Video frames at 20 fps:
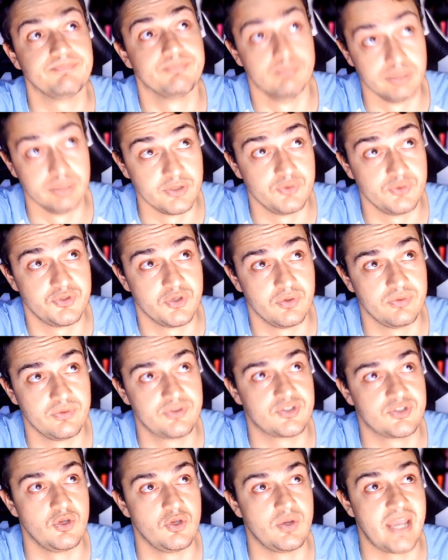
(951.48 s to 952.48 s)
Bluetooth,
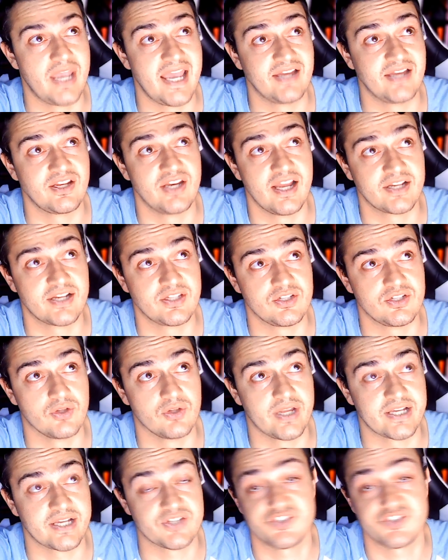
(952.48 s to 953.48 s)
so you can connect it to
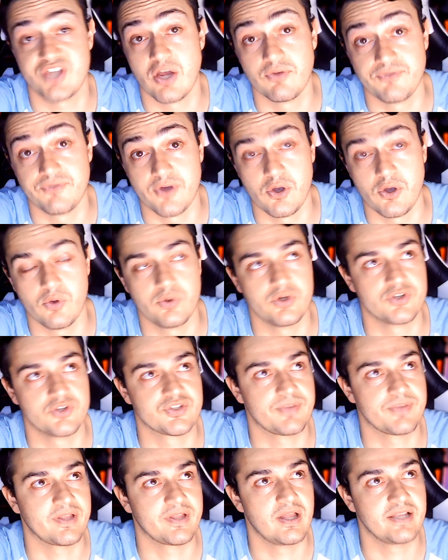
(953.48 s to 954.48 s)
like a cell phone or
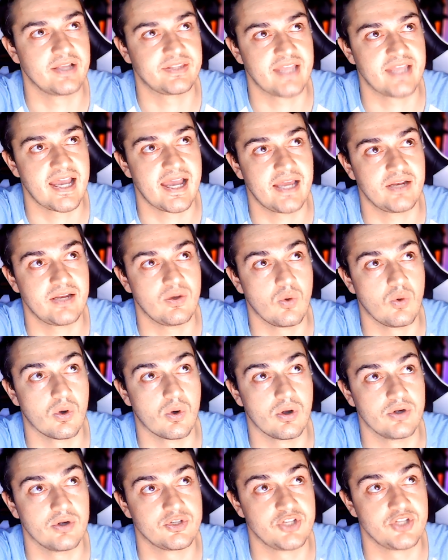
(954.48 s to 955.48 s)
something like that,
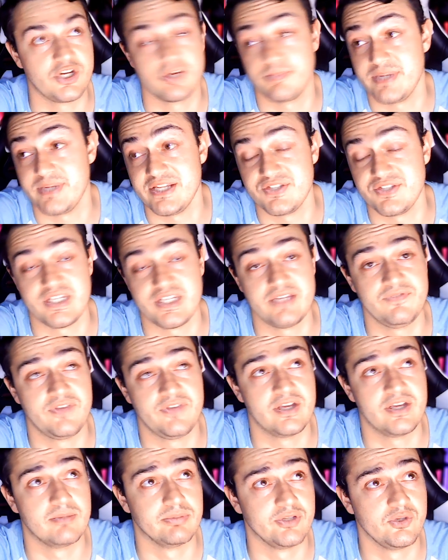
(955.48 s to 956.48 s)
or to your PC
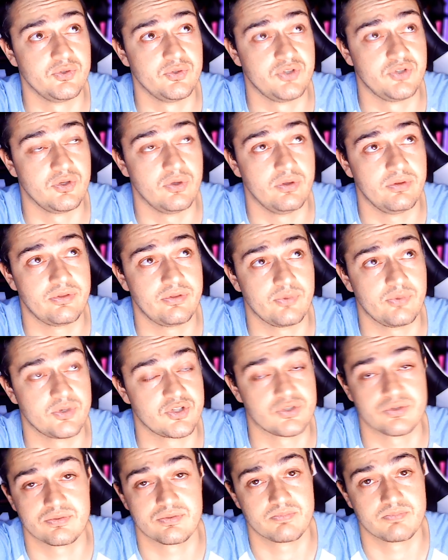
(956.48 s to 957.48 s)
via Bluetooth, which
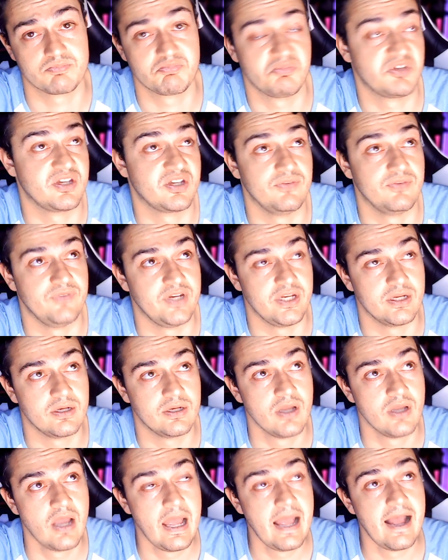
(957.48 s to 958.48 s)
is convenient.
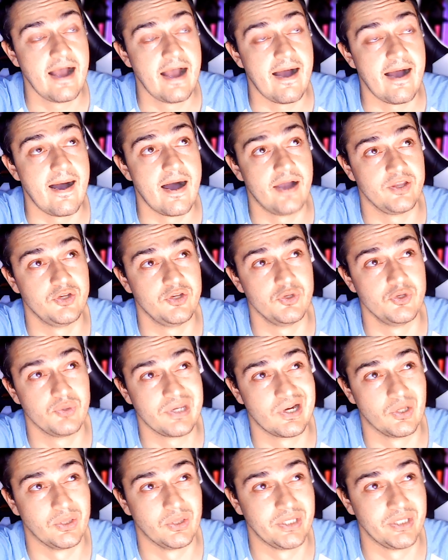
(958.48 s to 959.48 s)
You do
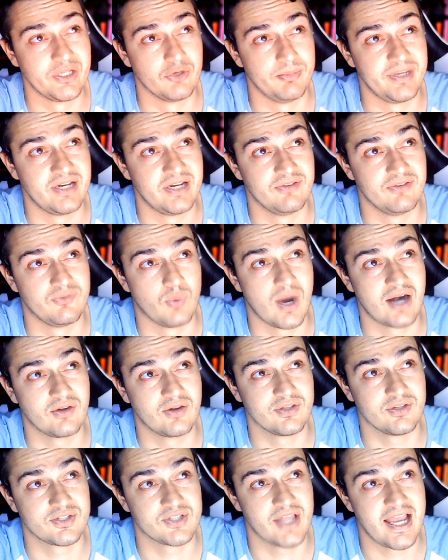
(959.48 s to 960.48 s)
get a little bit of
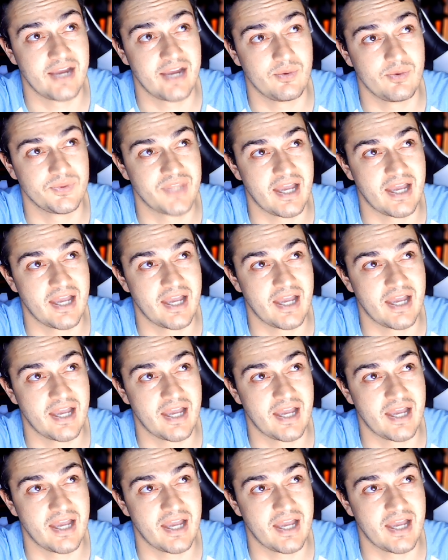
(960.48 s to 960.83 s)
wireless lag with